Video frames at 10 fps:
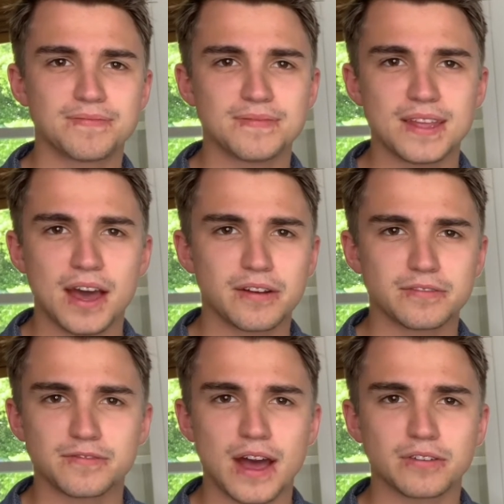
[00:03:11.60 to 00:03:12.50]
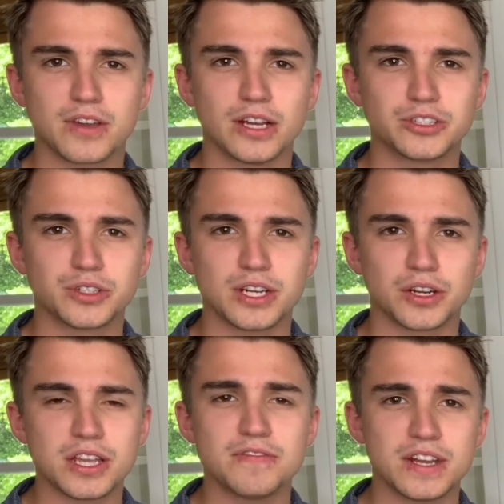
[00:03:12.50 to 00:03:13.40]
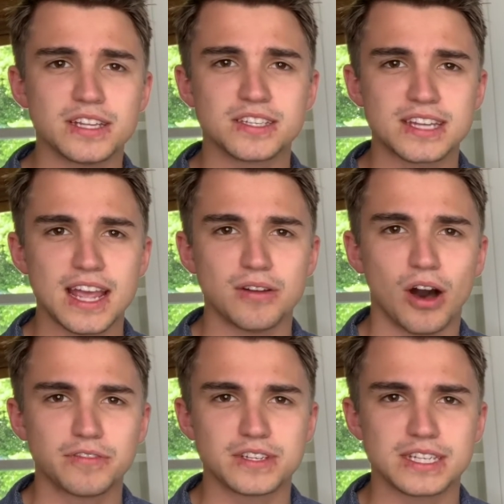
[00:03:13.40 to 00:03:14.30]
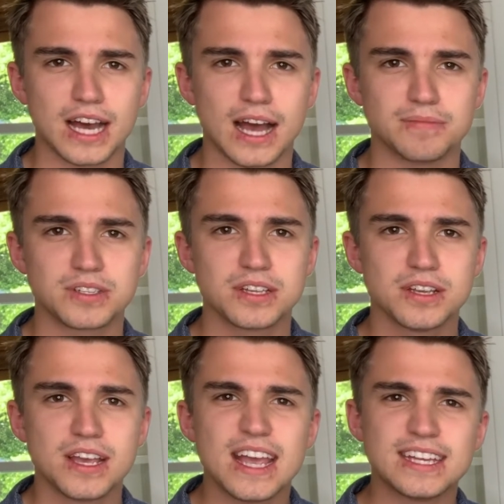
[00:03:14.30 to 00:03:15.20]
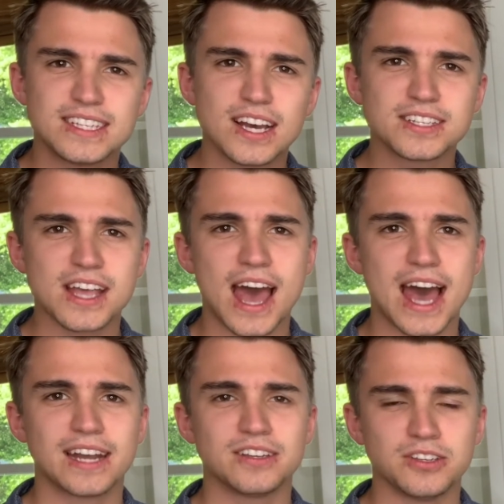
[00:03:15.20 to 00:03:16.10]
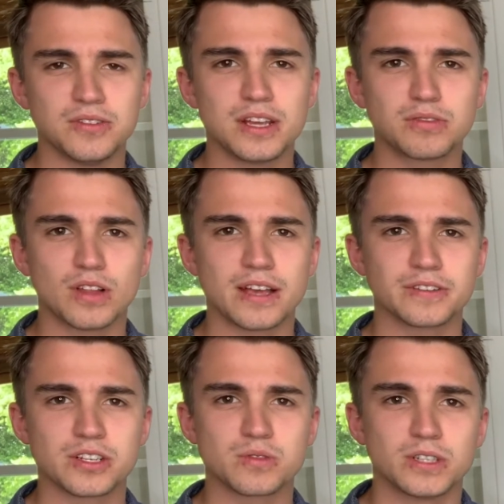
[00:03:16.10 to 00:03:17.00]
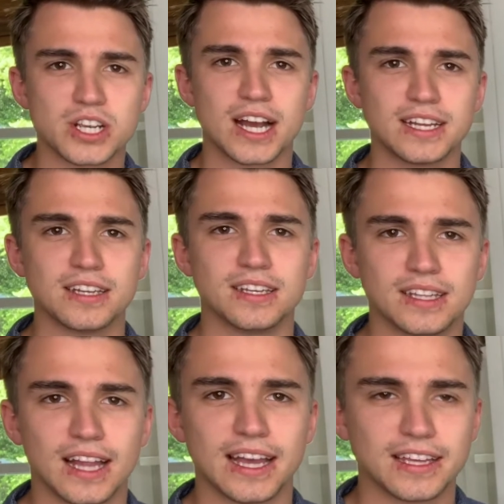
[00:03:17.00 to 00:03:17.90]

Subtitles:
out of country or even in-state oftentimes, it does add unique flavors, which I like.